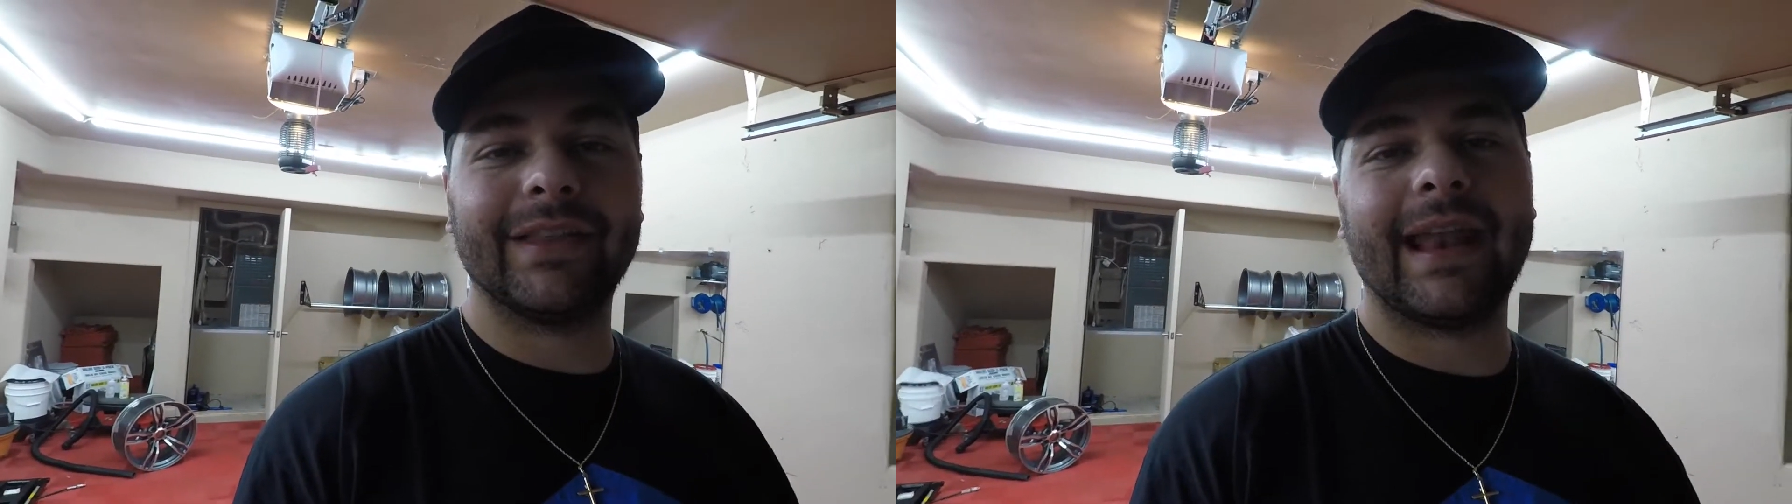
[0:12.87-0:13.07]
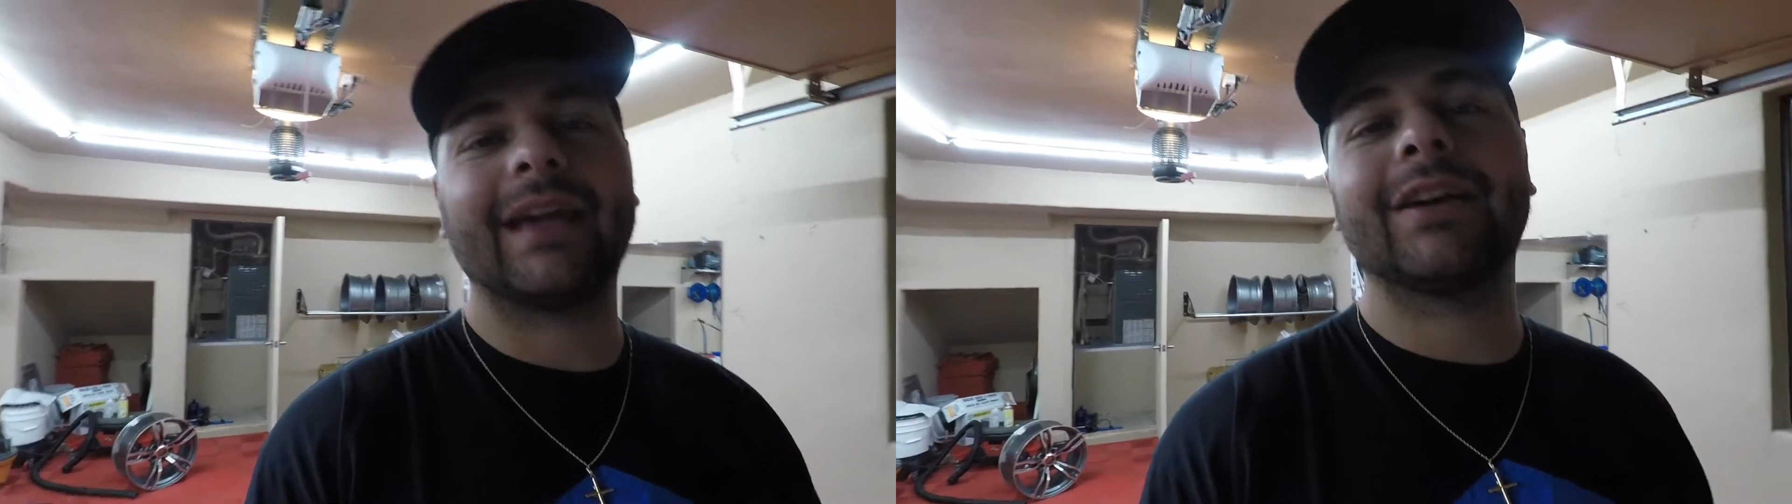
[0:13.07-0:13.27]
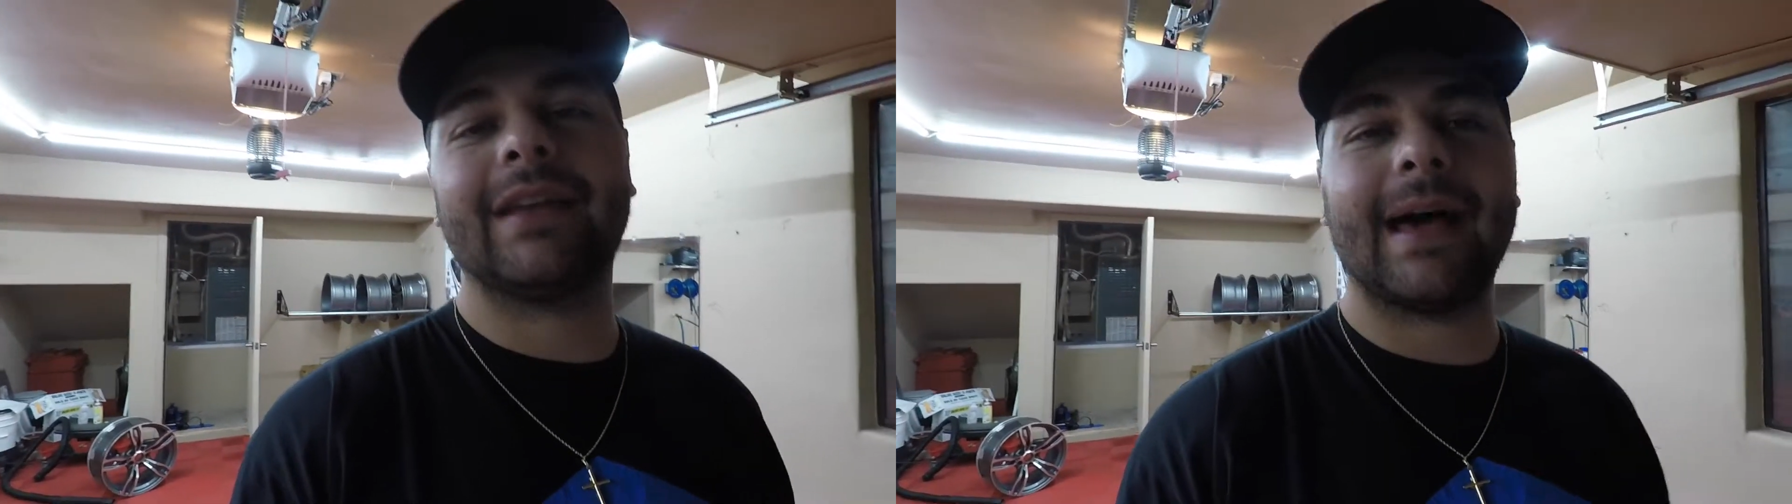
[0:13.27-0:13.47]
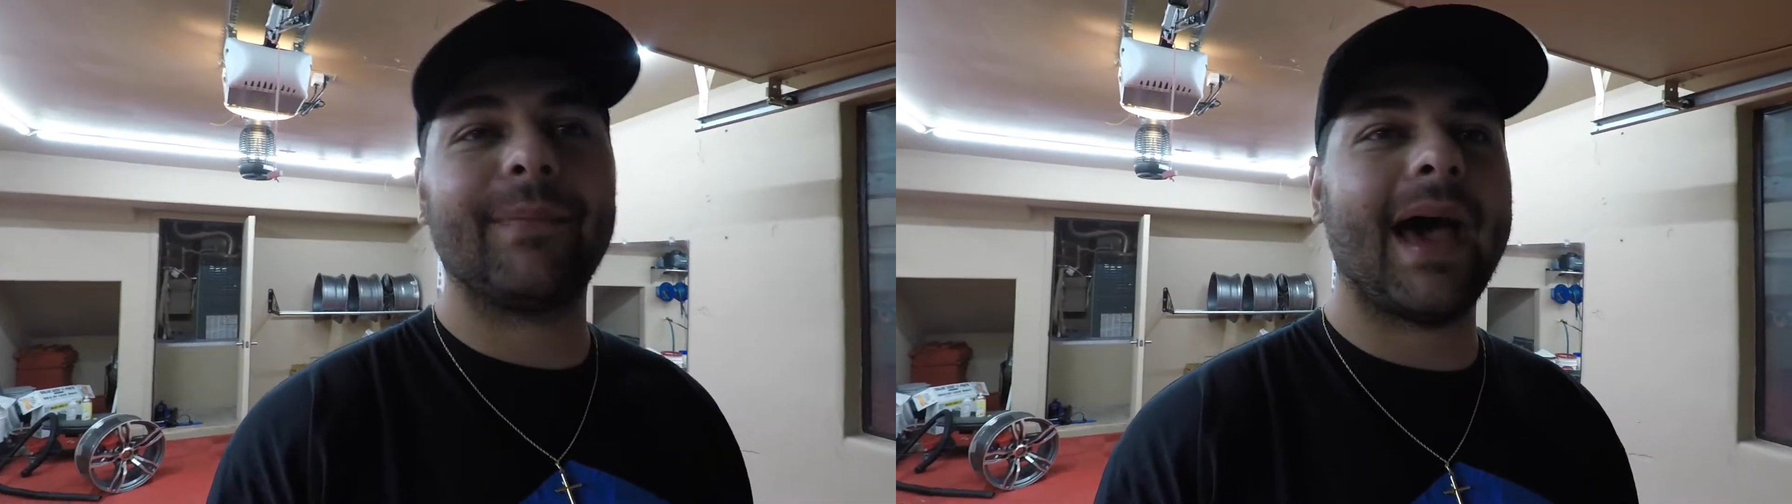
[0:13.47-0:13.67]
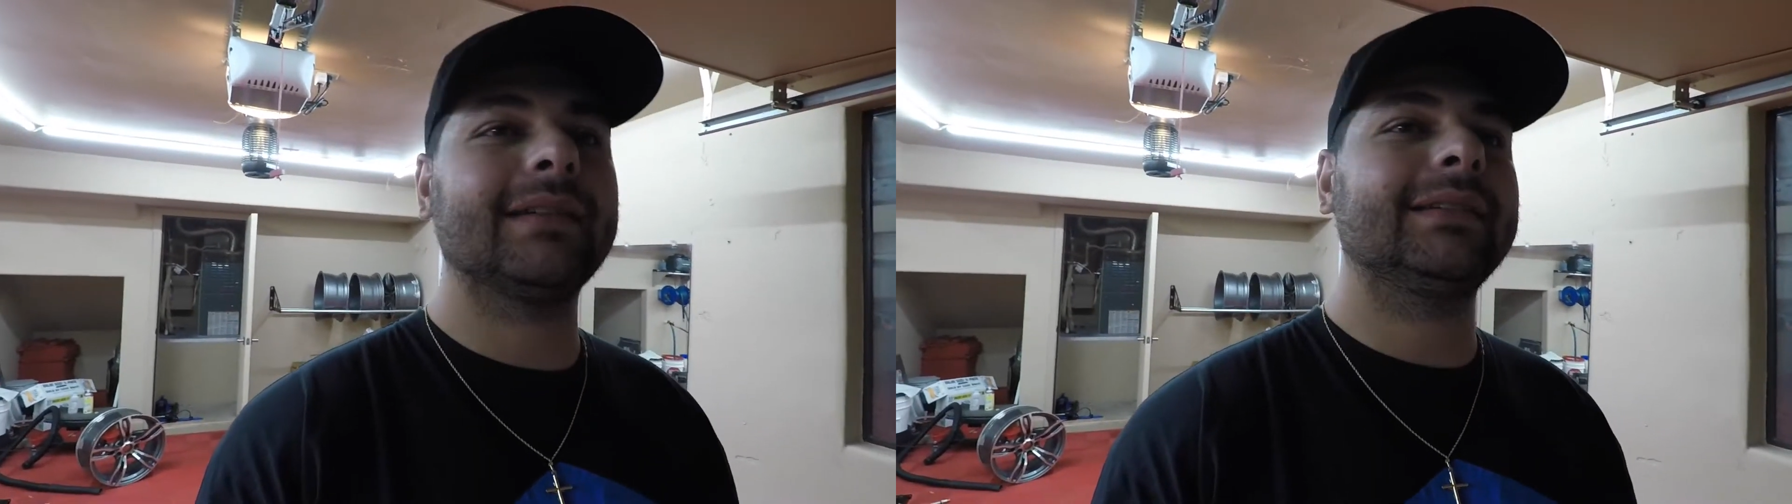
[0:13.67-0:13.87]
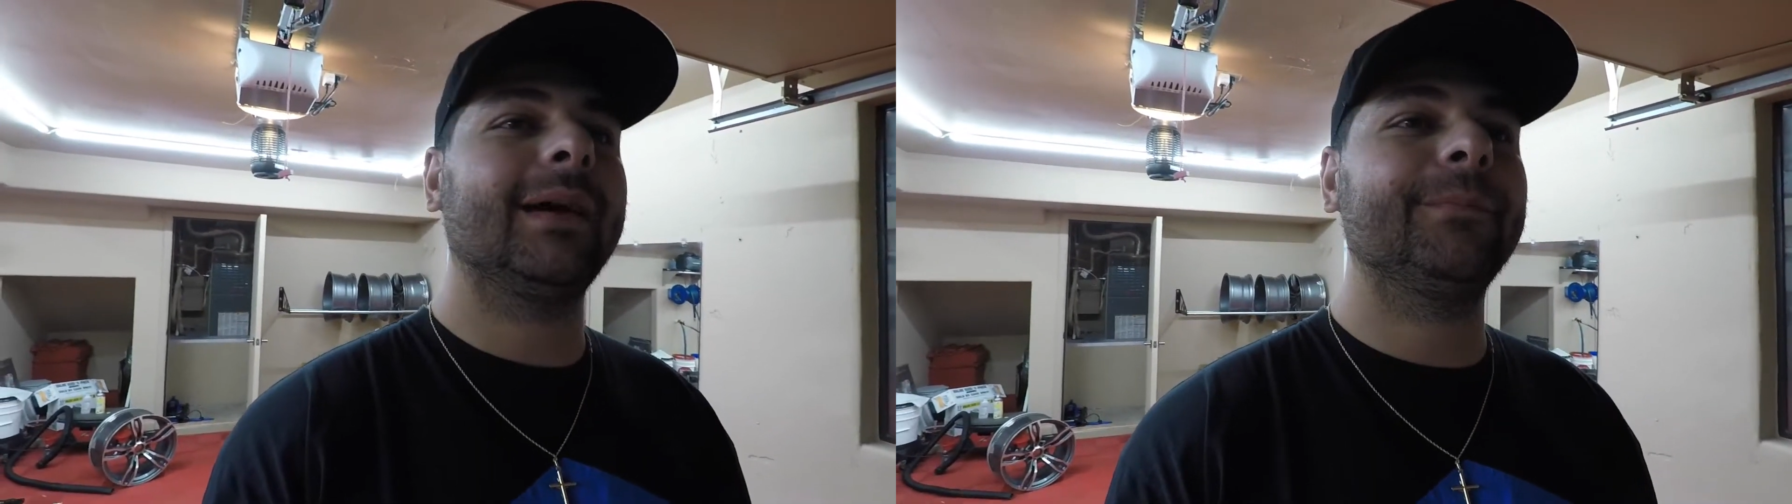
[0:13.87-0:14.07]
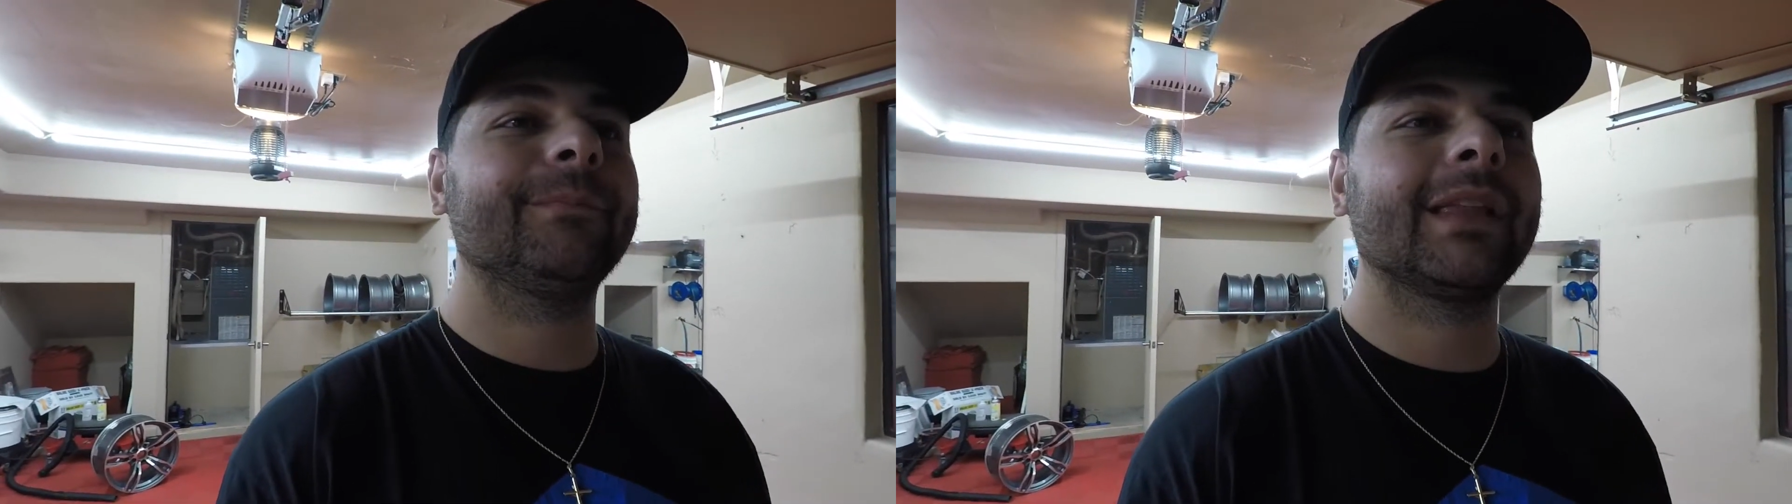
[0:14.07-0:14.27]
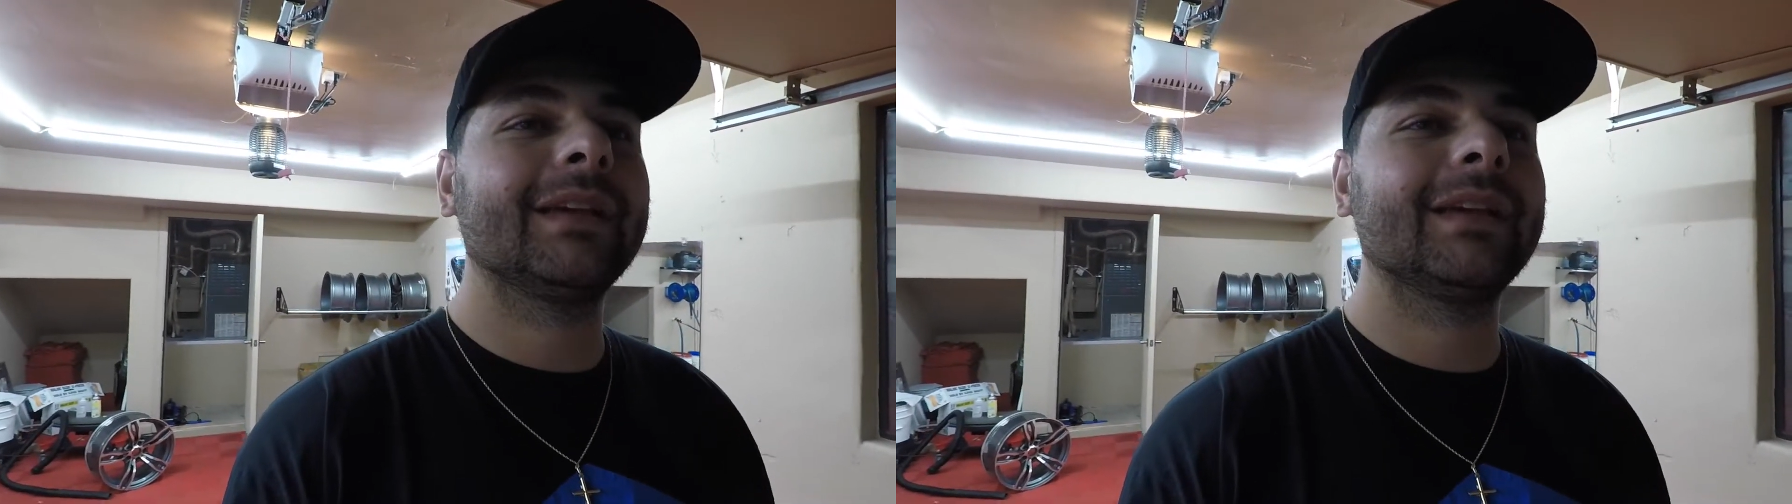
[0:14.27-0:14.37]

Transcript: that I could not pass up,